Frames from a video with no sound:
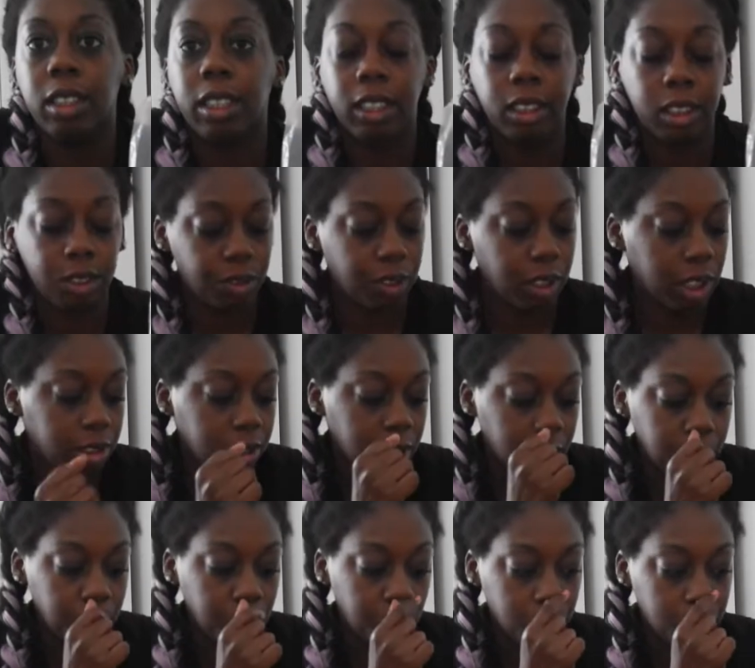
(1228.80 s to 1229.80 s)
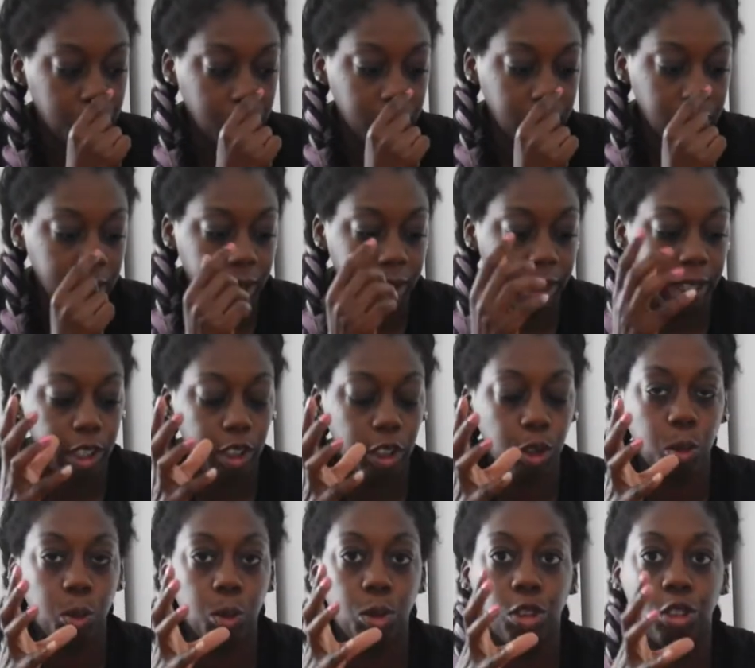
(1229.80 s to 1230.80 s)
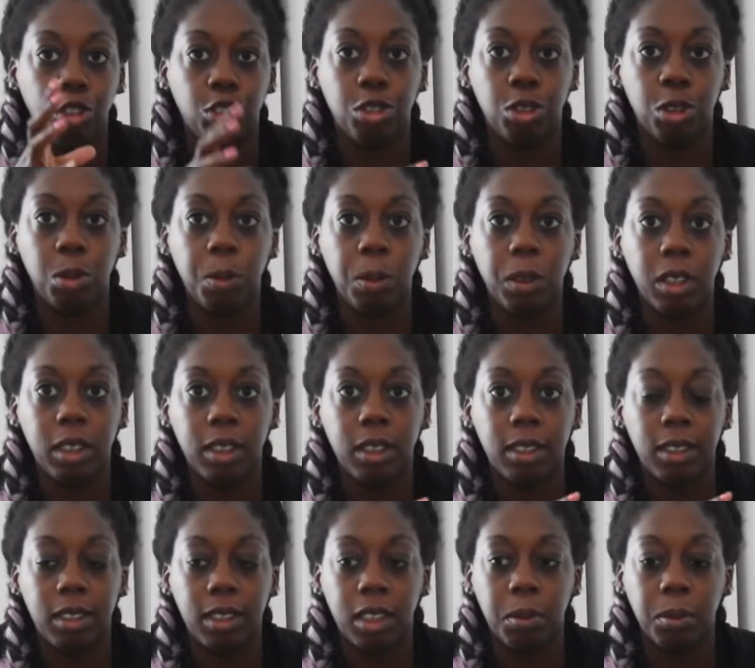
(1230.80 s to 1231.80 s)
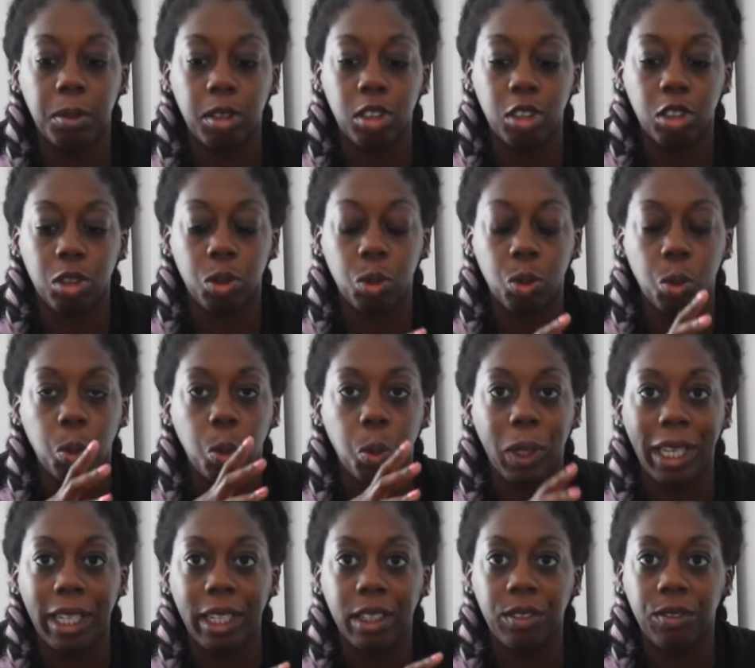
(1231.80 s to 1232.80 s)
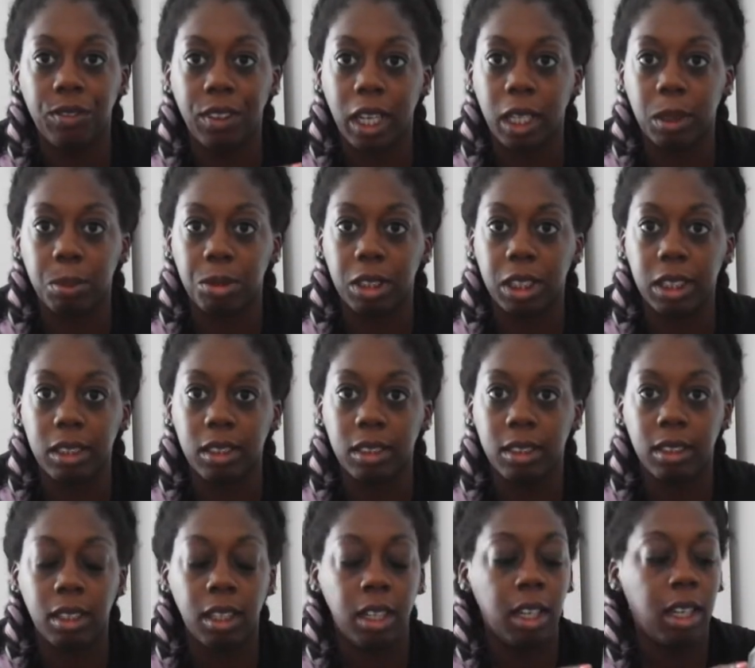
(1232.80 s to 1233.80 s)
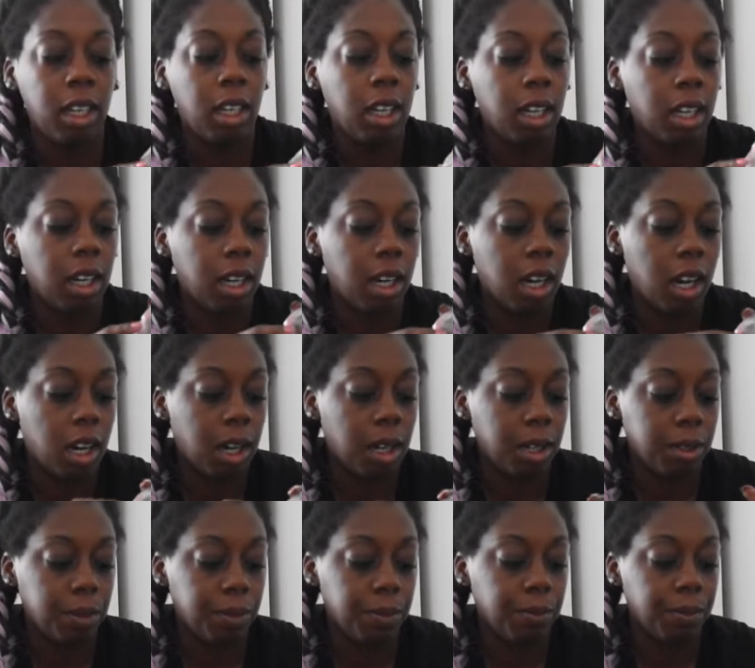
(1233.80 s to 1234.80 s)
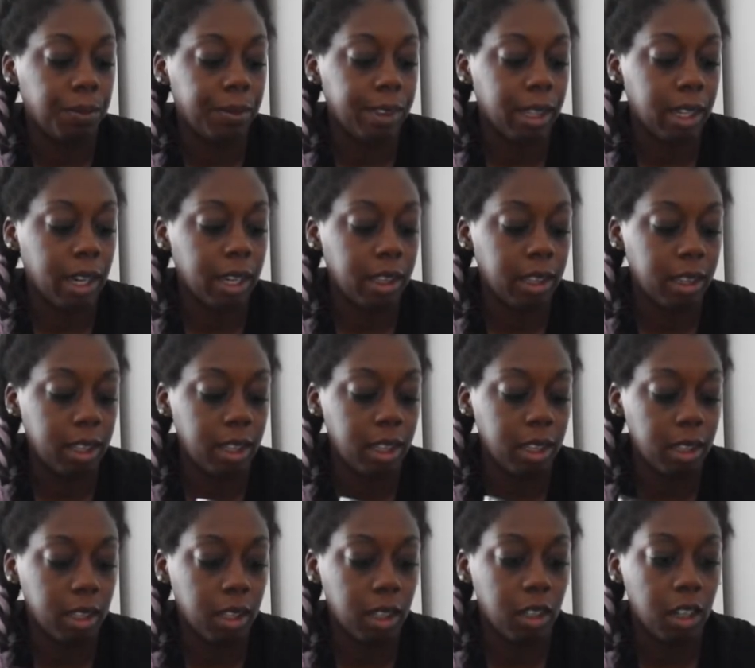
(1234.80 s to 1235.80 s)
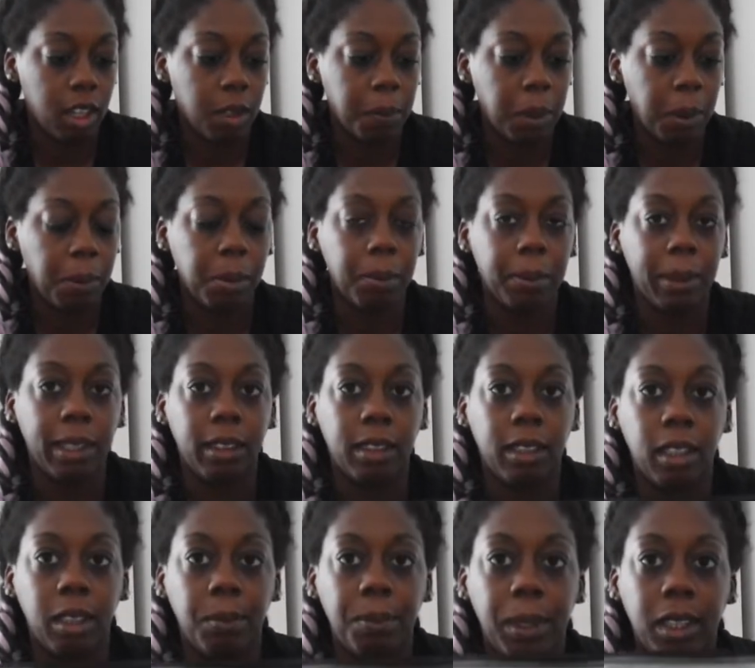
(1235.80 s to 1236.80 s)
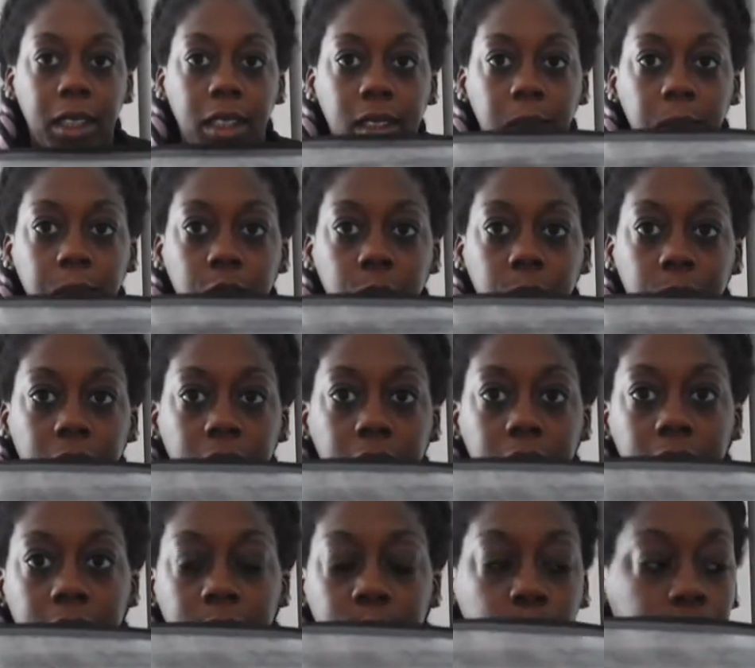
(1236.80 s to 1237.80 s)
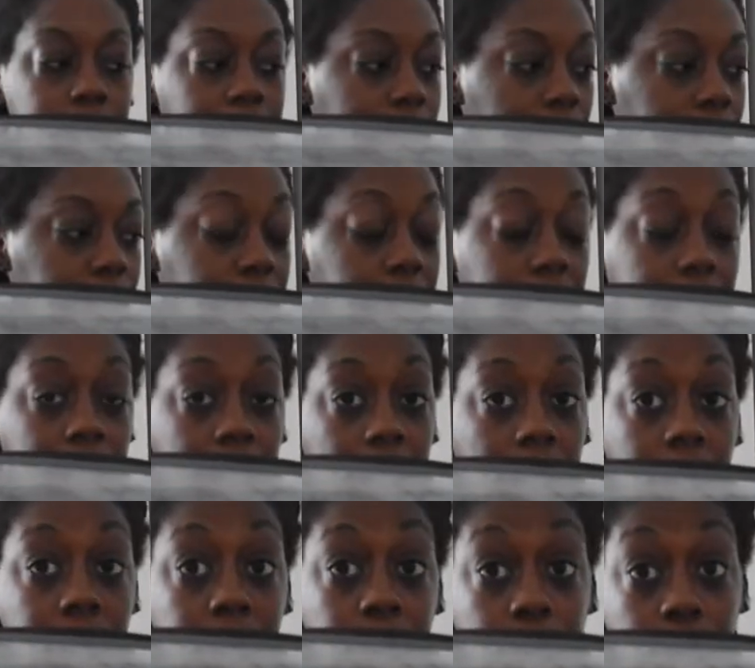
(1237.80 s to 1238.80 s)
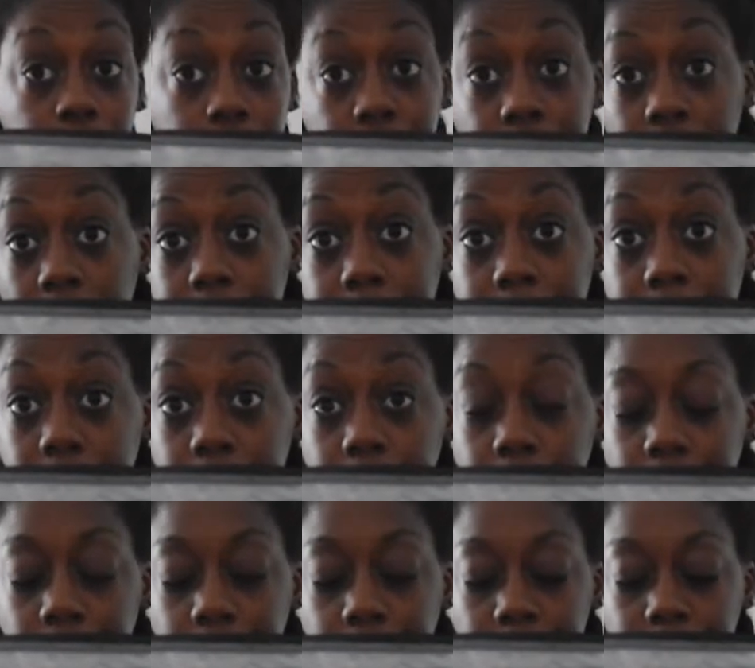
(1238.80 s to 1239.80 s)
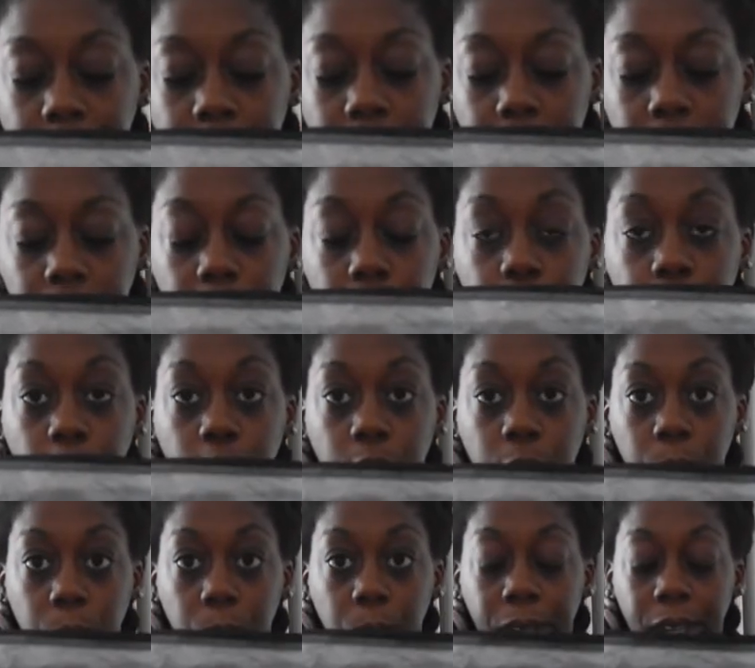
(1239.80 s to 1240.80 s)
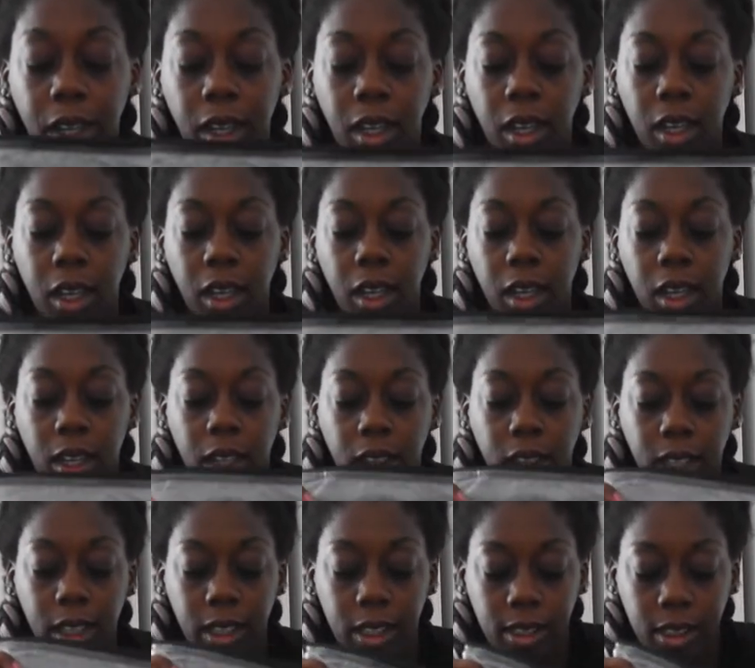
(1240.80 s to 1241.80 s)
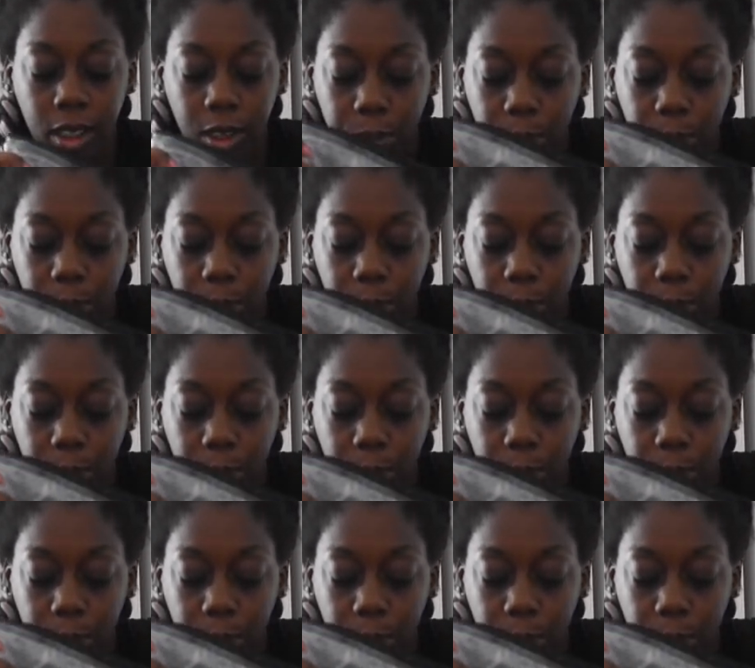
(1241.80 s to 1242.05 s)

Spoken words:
it's very important that you group similar weighted fabrics. I think a lot of people might think because I'm doing this, whatever I have, I'm just grabbing it and throwing it in. No. These are